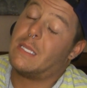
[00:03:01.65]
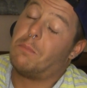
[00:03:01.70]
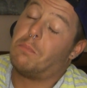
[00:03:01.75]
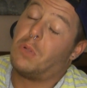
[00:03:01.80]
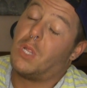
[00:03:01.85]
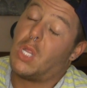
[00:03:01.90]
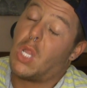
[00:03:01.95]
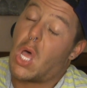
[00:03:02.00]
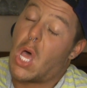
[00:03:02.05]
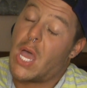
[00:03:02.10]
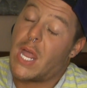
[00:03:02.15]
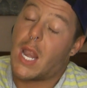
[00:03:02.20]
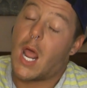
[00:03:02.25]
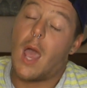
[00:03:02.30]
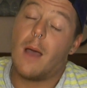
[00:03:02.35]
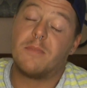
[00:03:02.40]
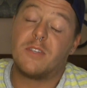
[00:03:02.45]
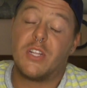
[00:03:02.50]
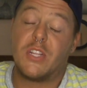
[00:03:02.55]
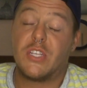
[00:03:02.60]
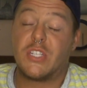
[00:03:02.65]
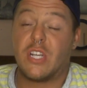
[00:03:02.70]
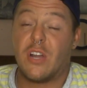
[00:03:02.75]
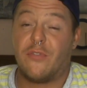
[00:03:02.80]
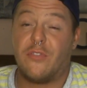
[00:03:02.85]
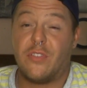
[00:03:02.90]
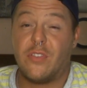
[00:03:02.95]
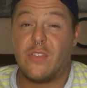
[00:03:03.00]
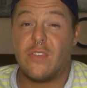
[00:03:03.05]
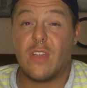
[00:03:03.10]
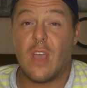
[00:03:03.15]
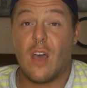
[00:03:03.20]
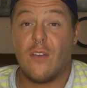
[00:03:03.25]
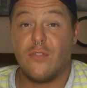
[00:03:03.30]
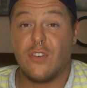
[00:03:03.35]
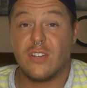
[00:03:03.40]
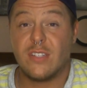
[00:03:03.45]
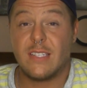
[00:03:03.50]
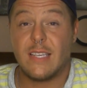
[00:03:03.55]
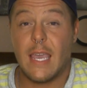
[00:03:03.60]
the blood up to the surface
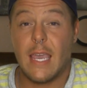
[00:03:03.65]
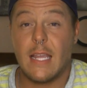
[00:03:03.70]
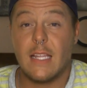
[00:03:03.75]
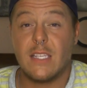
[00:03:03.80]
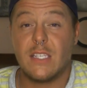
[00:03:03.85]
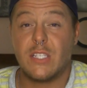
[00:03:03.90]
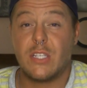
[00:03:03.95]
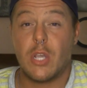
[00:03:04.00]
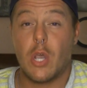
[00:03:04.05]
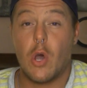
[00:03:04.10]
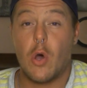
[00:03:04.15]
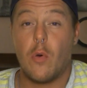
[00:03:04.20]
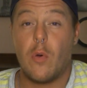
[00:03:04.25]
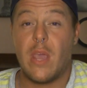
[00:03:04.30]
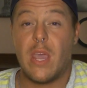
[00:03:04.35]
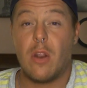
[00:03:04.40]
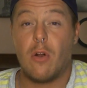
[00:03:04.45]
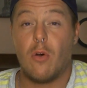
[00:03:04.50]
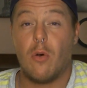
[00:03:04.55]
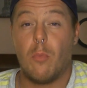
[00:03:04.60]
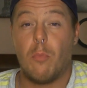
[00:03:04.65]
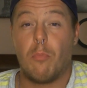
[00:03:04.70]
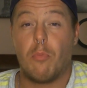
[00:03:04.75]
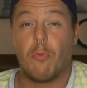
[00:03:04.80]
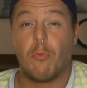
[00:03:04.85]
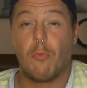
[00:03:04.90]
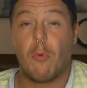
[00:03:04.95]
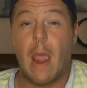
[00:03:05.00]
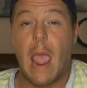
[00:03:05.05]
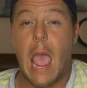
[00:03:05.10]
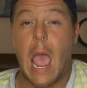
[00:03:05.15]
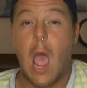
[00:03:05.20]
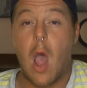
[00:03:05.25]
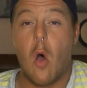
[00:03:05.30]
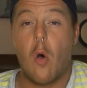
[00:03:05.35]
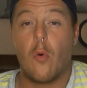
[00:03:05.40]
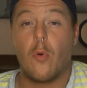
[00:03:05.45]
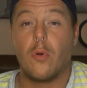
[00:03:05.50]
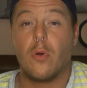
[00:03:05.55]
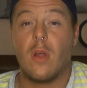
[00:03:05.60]
of your skin, so it
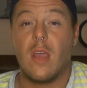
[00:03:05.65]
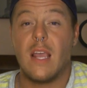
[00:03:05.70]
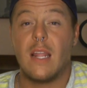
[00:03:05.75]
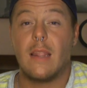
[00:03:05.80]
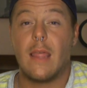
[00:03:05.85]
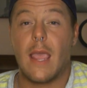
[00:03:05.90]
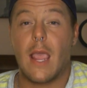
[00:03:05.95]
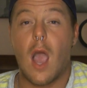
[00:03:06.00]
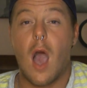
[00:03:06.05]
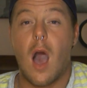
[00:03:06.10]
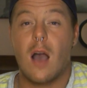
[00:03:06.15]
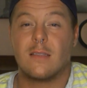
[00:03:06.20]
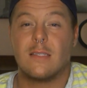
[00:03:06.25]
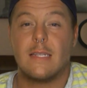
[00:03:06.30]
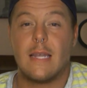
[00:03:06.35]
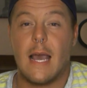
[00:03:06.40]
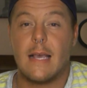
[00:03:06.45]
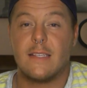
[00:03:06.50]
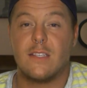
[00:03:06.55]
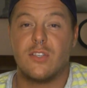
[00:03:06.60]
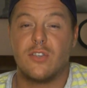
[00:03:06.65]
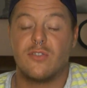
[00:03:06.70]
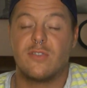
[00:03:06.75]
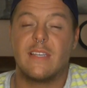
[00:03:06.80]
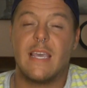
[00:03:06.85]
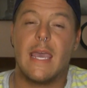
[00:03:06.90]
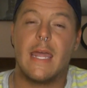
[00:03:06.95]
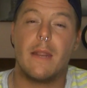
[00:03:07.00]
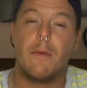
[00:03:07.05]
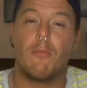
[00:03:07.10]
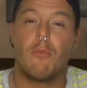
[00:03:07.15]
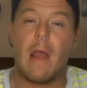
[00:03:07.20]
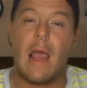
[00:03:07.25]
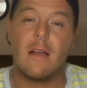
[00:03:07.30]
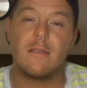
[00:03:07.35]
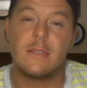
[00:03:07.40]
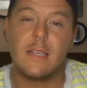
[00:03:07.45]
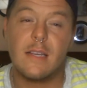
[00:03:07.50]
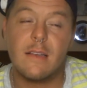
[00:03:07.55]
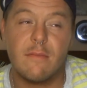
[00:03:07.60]
like oxidizes your skin and
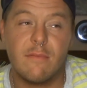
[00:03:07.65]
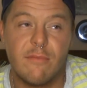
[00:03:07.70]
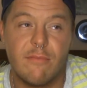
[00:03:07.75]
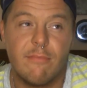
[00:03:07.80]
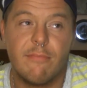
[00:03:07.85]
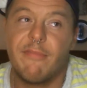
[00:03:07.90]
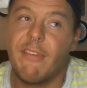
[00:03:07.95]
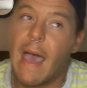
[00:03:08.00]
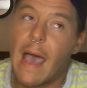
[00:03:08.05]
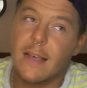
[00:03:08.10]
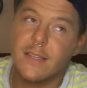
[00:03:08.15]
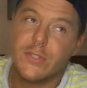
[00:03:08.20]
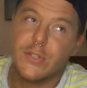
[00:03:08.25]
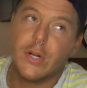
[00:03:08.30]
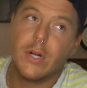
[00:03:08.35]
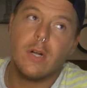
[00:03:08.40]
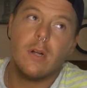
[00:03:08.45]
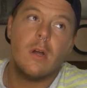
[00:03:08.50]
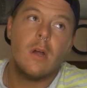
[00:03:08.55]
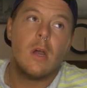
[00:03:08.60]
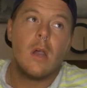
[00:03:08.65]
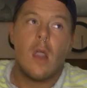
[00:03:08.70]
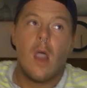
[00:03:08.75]
browns it faster.